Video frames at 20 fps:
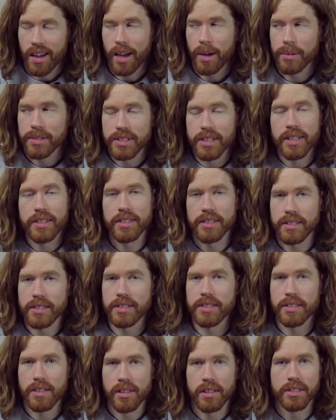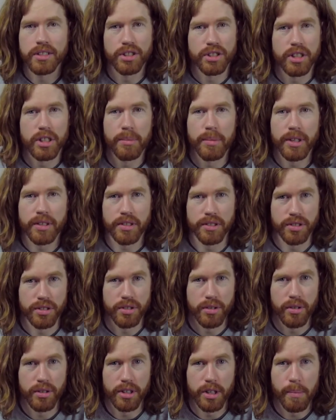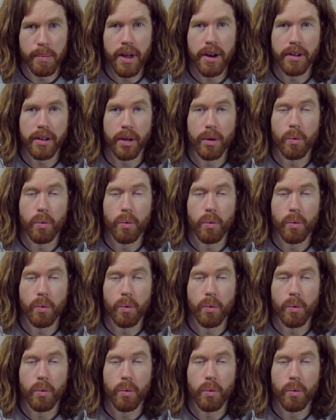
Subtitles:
I would say that this is a legitimate concern depending